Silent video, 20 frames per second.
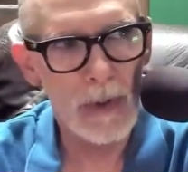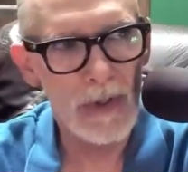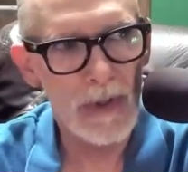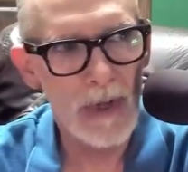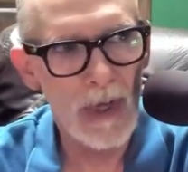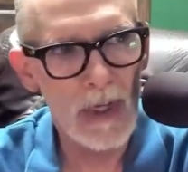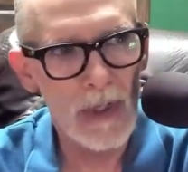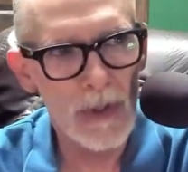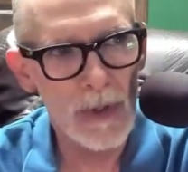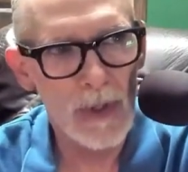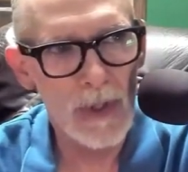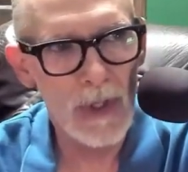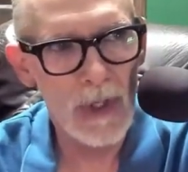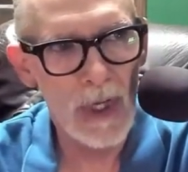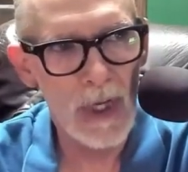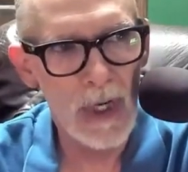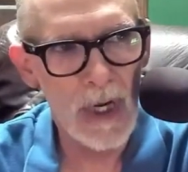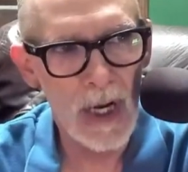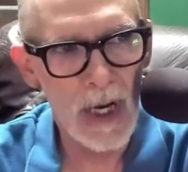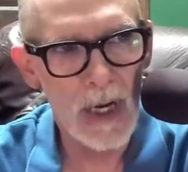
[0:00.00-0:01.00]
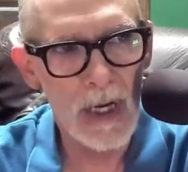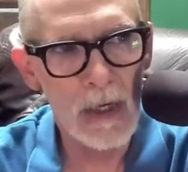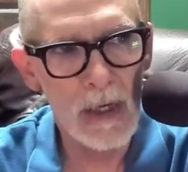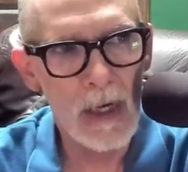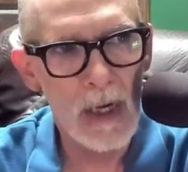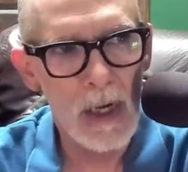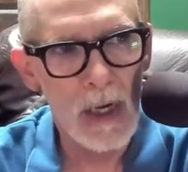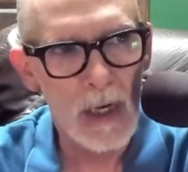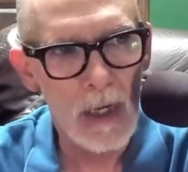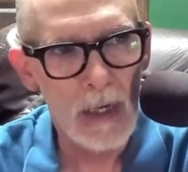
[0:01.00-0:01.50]
they should get
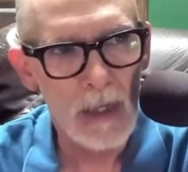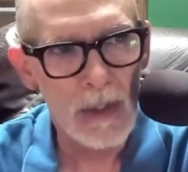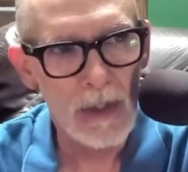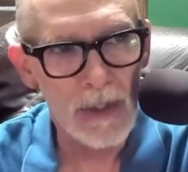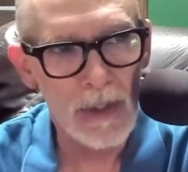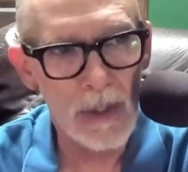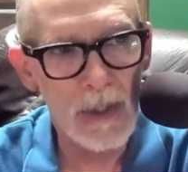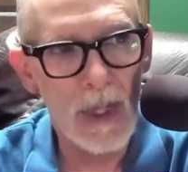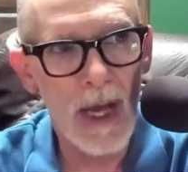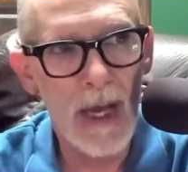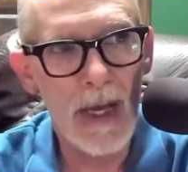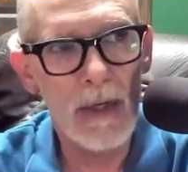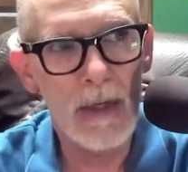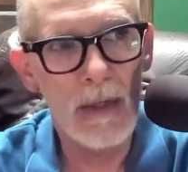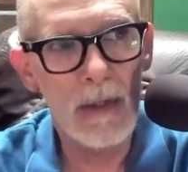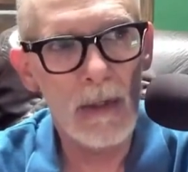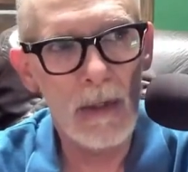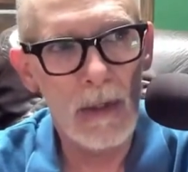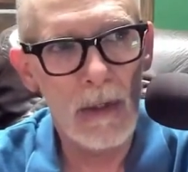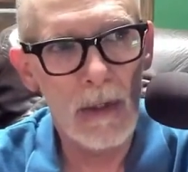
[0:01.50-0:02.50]
a slight